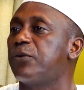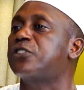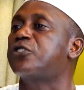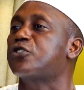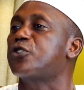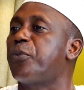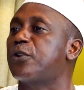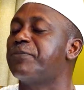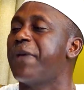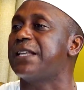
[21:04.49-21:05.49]
What's your
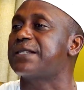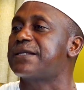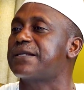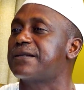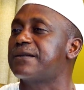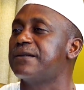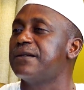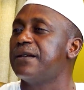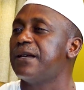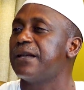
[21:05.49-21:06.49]
support base?
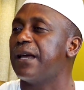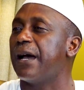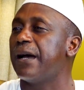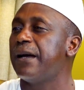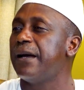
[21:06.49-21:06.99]
Yeah?